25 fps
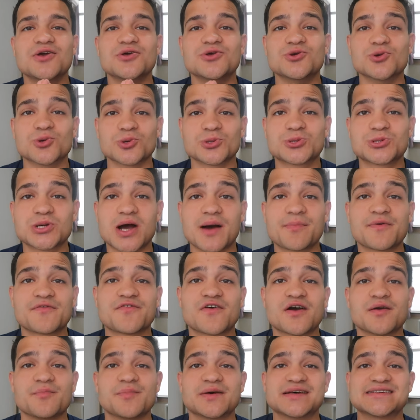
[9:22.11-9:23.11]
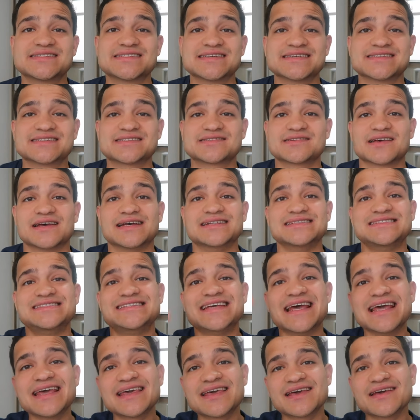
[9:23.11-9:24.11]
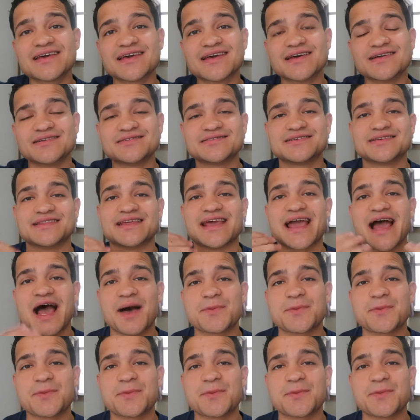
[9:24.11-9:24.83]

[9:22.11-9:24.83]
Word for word: your Shopify business and taking it to the